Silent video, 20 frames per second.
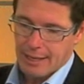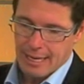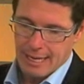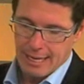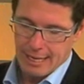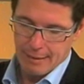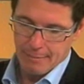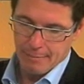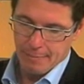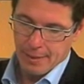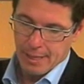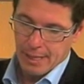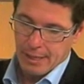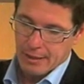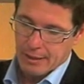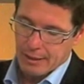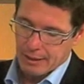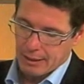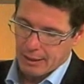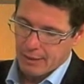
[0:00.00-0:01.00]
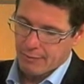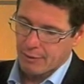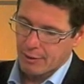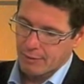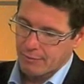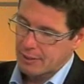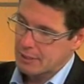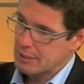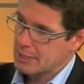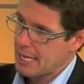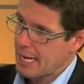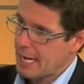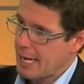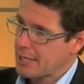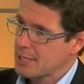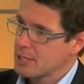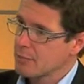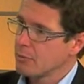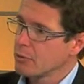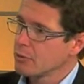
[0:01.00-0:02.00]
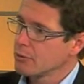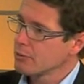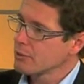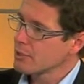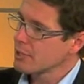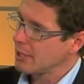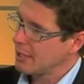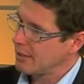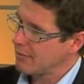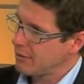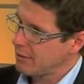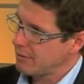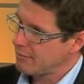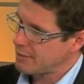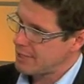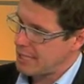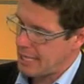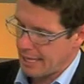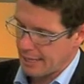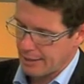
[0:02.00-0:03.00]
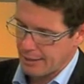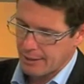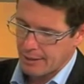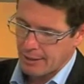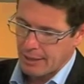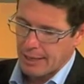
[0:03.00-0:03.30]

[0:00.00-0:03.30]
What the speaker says: the level of intangibles, the level of debt,